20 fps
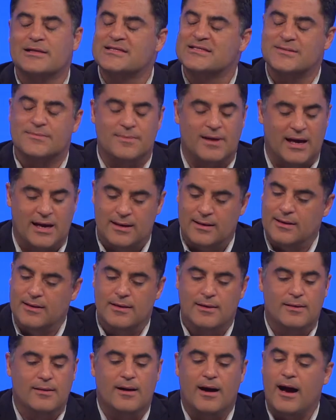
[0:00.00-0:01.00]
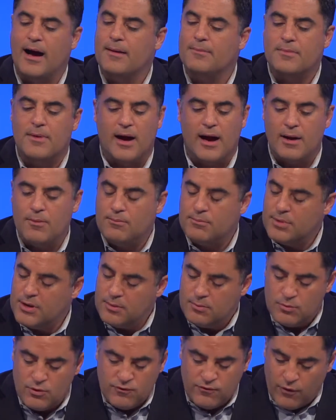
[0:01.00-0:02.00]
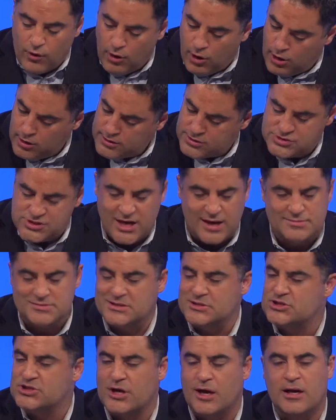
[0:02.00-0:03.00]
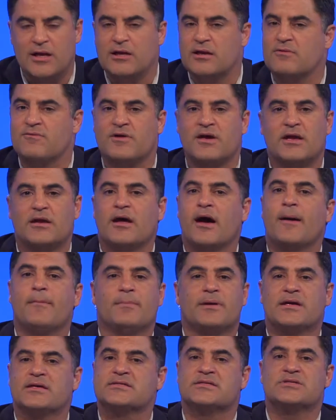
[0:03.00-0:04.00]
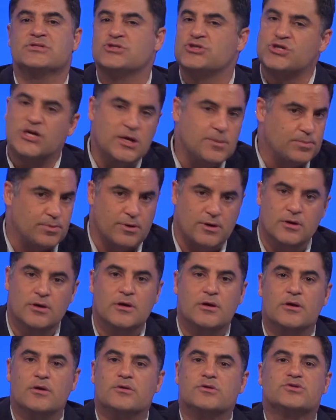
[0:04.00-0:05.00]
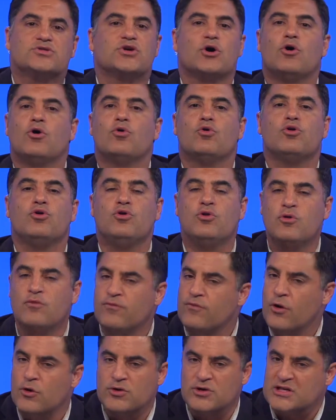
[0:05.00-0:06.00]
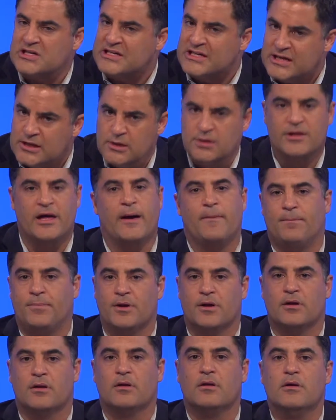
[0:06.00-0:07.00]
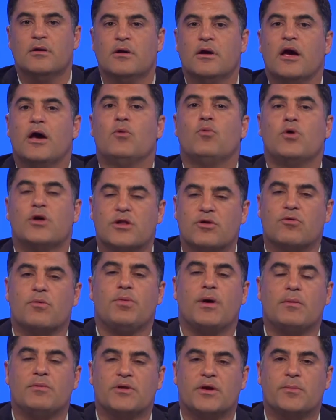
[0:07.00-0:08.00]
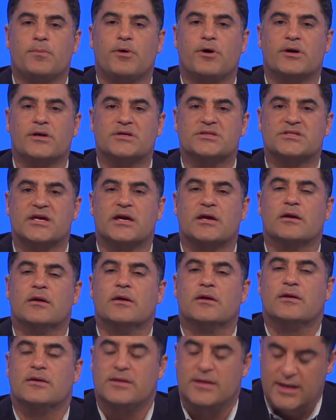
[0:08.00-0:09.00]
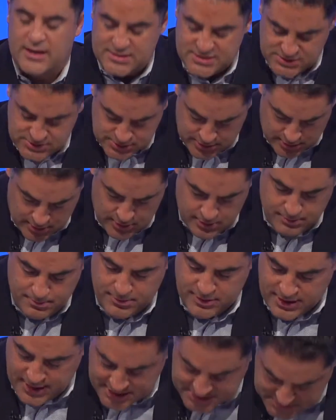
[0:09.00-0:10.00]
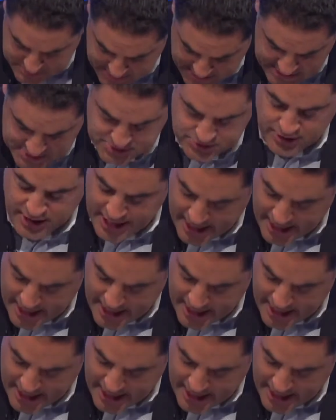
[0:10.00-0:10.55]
listen, man, I'm gonna move all the jobs to China and Vietnam because it's cheaper. So you vote to kill that bill. And what do the Republican Party say? Yes, sir. Yes, master.